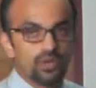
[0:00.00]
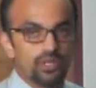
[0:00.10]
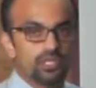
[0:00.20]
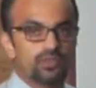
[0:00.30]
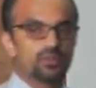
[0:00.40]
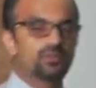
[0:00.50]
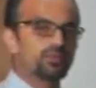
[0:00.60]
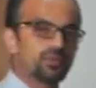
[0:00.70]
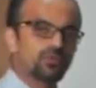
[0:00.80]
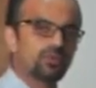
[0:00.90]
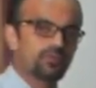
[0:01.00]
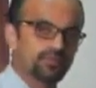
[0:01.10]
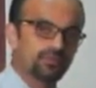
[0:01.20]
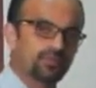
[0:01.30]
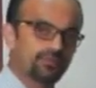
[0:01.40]
quality of the paper would
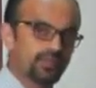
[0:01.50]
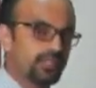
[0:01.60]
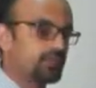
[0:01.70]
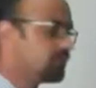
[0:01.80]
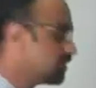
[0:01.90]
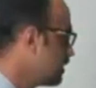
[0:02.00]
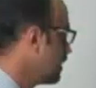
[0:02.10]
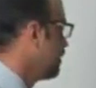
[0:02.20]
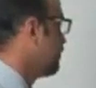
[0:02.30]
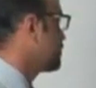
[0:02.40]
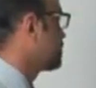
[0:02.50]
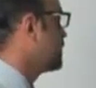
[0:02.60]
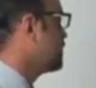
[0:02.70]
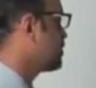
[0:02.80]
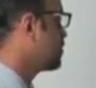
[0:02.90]
often be really good, which
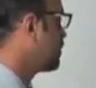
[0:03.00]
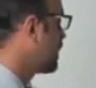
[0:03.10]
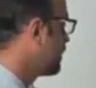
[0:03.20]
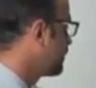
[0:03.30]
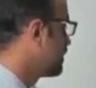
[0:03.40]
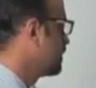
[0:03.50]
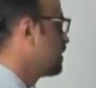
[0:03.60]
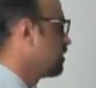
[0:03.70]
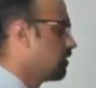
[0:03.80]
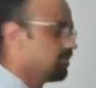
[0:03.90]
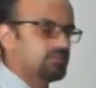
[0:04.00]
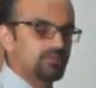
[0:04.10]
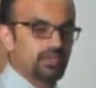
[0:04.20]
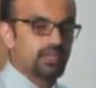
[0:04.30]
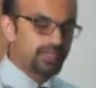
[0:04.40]
means you have,
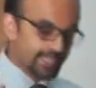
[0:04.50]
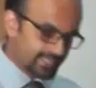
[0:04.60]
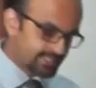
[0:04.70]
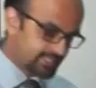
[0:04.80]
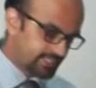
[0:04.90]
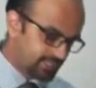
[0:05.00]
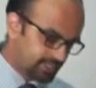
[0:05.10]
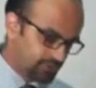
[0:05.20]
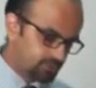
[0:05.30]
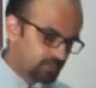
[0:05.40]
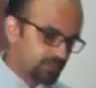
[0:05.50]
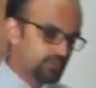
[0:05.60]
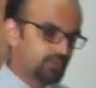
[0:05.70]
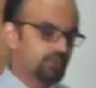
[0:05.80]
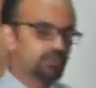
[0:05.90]
unlike say a
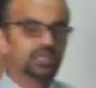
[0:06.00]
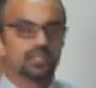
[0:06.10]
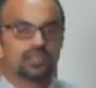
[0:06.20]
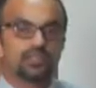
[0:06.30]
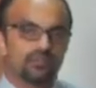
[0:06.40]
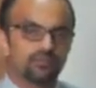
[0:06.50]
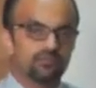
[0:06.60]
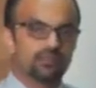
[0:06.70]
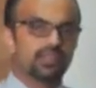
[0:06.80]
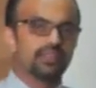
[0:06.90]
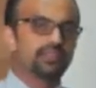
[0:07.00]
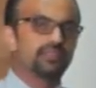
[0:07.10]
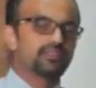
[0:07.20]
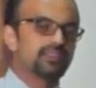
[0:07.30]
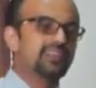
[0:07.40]
newspaper, you can really
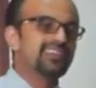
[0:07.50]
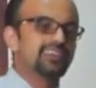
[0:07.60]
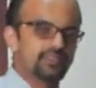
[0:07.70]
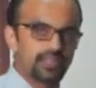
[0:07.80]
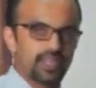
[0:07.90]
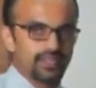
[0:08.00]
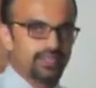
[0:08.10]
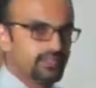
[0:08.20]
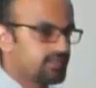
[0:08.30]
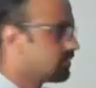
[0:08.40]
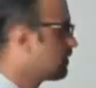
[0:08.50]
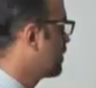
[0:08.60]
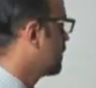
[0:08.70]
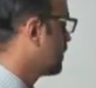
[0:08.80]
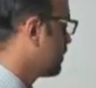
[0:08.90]
get a clear ad
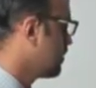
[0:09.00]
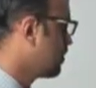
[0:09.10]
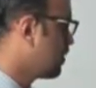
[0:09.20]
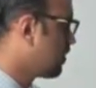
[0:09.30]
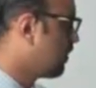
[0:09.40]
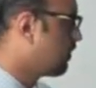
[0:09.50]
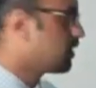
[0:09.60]
and your